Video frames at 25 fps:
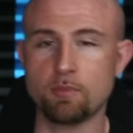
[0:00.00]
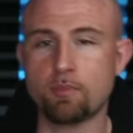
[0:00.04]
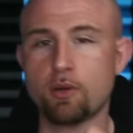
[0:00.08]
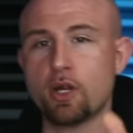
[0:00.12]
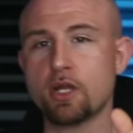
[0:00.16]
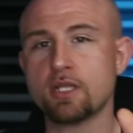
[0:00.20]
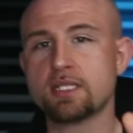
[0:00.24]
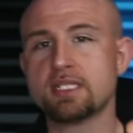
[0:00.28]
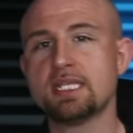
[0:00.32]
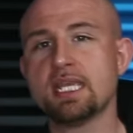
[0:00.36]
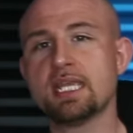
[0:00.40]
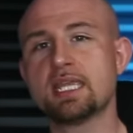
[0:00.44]

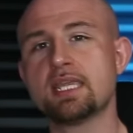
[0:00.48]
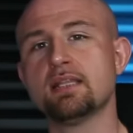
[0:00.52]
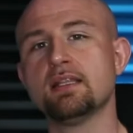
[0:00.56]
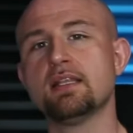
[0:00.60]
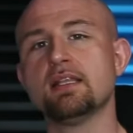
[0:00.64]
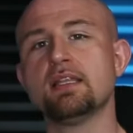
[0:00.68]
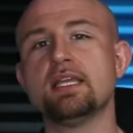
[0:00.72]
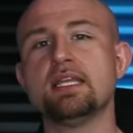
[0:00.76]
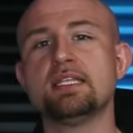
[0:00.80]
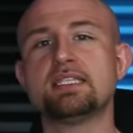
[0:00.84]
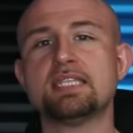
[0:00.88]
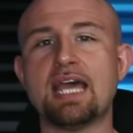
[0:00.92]

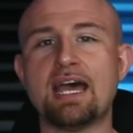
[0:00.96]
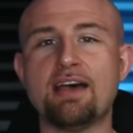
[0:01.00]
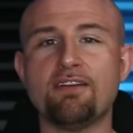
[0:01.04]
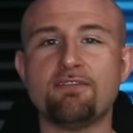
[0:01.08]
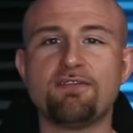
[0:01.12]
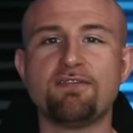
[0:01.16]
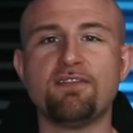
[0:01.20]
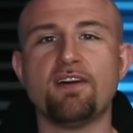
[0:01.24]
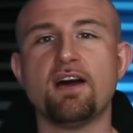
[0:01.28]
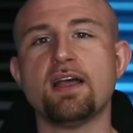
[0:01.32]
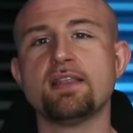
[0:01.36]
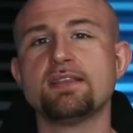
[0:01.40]
particularly to have
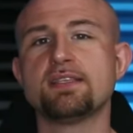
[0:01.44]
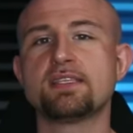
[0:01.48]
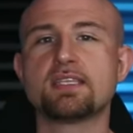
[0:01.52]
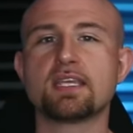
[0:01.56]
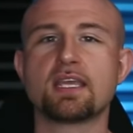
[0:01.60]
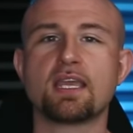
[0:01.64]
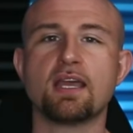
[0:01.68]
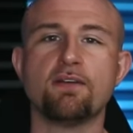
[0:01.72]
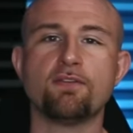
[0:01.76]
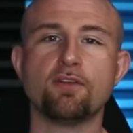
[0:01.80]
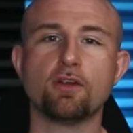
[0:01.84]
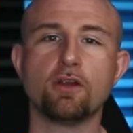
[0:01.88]
funds to
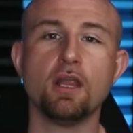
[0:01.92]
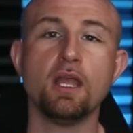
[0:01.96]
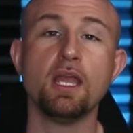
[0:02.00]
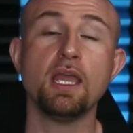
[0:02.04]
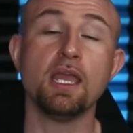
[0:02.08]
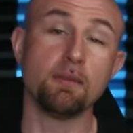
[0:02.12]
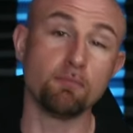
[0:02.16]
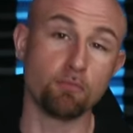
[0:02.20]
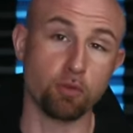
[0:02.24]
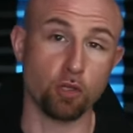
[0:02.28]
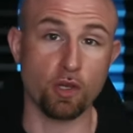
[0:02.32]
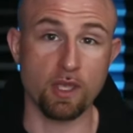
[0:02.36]
cover
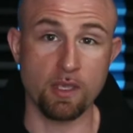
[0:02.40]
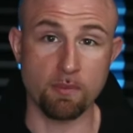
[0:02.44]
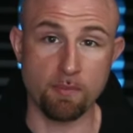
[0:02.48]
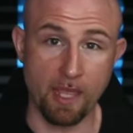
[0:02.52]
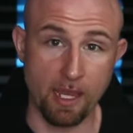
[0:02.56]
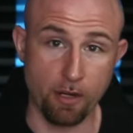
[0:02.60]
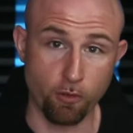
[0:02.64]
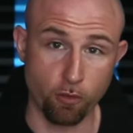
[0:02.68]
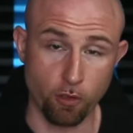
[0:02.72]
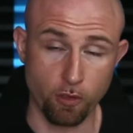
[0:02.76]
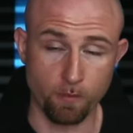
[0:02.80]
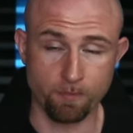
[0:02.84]
employee
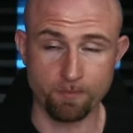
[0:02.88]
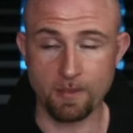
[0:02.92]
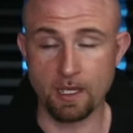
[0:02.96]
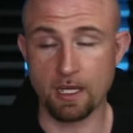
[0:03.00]
payroll,